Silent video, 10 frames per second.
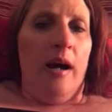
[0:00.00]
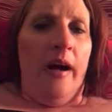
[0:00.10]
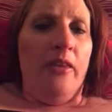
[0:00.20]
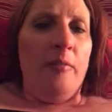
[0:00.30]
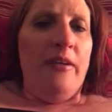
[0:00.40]

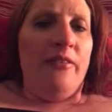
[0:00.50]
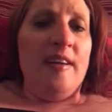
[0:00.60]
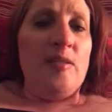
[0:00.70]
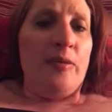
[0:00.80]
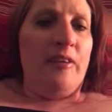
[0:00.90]
either my
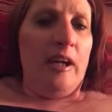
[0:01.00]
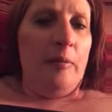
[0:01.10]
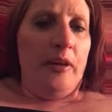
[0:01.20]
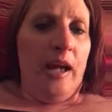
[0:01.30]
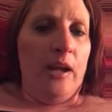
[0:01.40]
friends were very
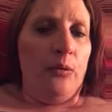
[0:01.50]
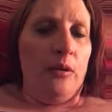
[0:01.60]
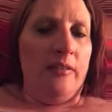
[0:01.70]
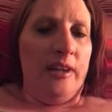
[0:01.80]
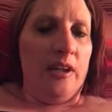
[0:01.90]
polite
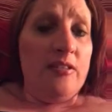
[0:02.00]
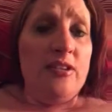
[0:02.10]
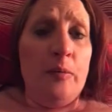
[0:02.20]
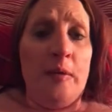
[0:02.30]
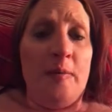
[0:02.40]
or very
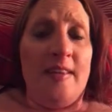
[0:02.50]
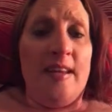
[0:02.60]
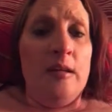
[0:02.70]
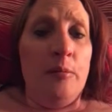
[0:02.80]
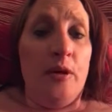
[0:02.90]
stupid, but
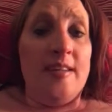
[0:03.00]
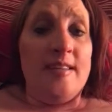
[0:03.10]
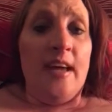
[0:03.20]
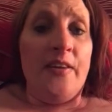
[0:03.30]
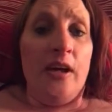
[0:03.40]
they didn't put it
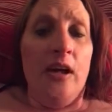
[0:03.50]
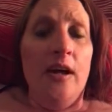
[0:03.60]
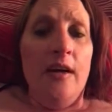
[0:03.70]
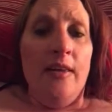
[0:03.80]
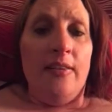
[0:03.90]
together
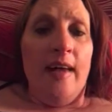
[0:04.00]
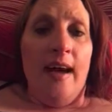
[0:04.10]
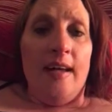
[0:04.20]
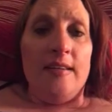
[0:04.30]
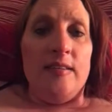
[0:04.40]

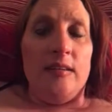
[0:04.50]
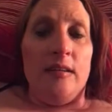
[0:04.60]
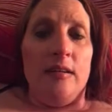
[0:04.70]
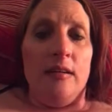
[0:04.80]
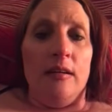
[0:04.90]
that
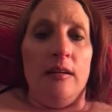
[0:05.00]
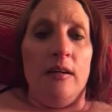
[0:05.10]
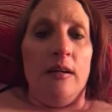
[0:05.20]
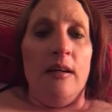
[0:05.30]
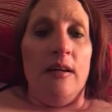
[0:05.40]

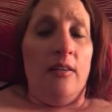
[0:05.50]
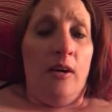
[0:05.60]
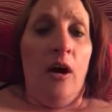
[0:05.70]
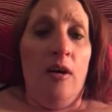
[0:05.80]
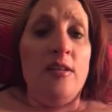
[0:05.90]
the
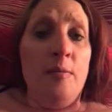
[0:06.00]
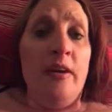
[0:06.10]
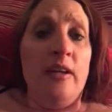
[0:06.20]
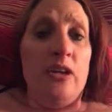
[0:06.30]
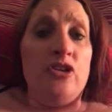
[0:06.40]
car
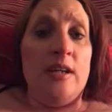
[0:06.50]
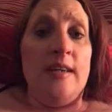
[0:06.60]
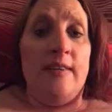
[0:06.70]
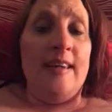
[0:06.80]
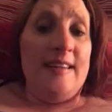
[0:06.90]
smelled like
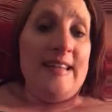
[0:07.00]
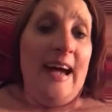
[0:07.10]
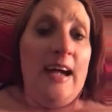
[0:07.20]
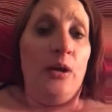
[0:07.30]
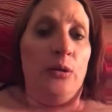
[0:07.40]
shit the
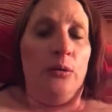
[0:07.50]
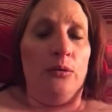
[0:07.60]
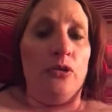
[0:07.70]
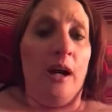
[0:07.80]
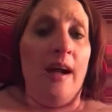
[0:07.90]
entire
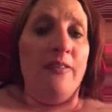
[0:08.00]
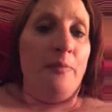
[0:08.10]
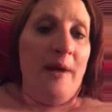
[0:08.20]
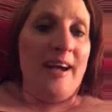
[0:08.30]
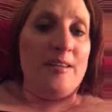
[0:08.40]

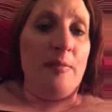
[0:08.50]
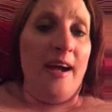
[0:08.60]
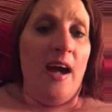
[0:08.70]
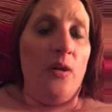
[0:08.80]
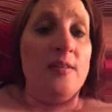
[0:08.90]
drive back to my
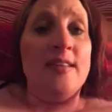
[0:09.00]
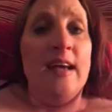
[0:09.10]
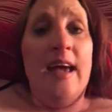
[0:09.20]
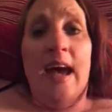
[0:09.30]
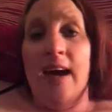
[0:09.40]
house.
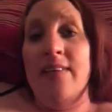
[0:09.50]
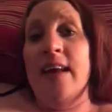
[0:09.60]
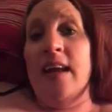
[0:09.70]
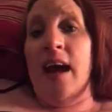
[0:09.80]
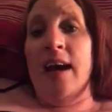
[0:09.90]
And
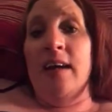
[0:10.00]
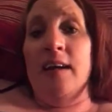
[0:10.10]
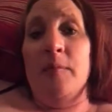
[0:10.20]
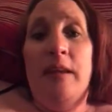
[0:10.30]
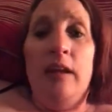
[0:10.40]
then I
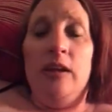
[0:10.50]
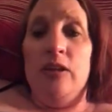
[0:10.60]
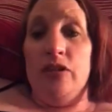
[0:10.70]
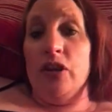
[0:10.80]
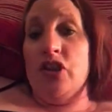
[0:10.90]

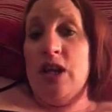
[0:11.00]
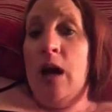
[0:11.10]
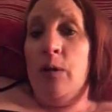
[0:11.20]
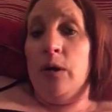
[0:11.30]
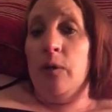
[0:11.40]
immediately took a
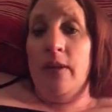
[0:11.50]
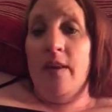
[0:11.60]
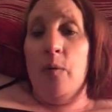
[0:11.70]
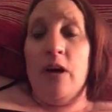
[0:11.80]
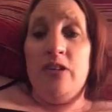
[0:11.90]
shower while
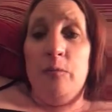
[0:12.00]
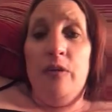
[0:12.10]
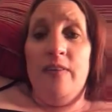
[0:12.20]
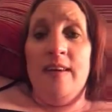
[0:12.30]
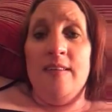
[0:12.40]
they watched
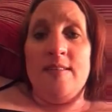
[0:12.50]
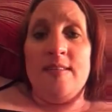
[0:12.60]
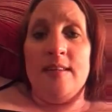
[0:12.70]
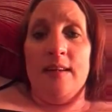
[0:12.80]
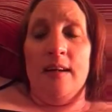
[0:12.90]

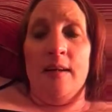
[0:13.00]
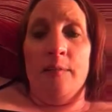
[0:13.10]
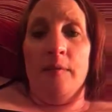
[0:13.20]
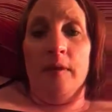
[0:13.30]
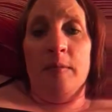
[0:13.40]
movies
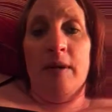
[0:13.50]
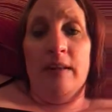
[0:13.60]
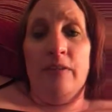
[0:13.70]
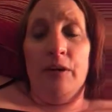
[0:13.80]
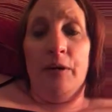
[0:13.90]
um, in my
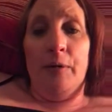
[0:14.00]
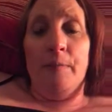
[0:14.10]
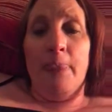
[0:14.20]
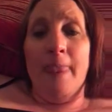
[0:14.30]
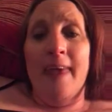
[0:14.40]
living room.